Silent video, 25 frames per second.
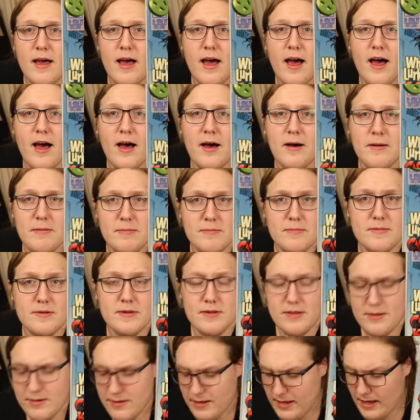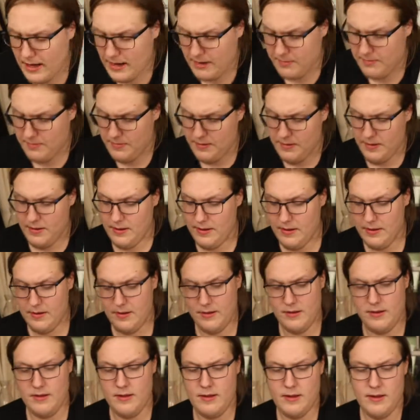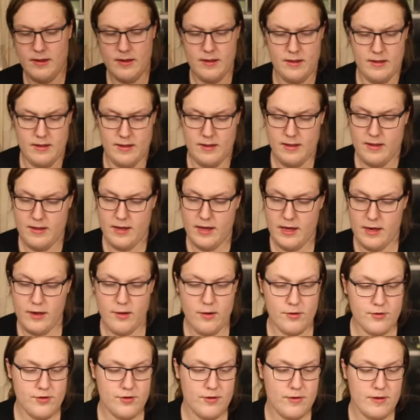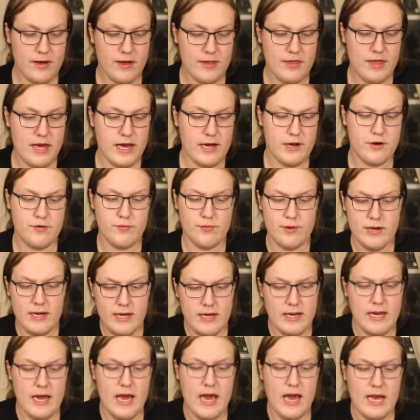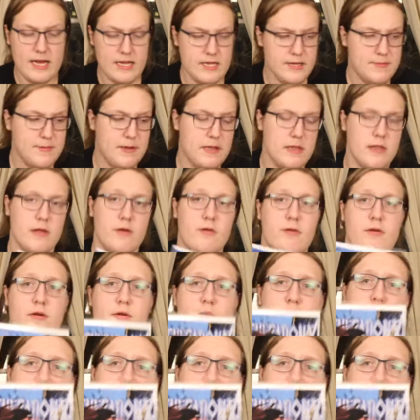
So yeah. You also got that green X-Men logo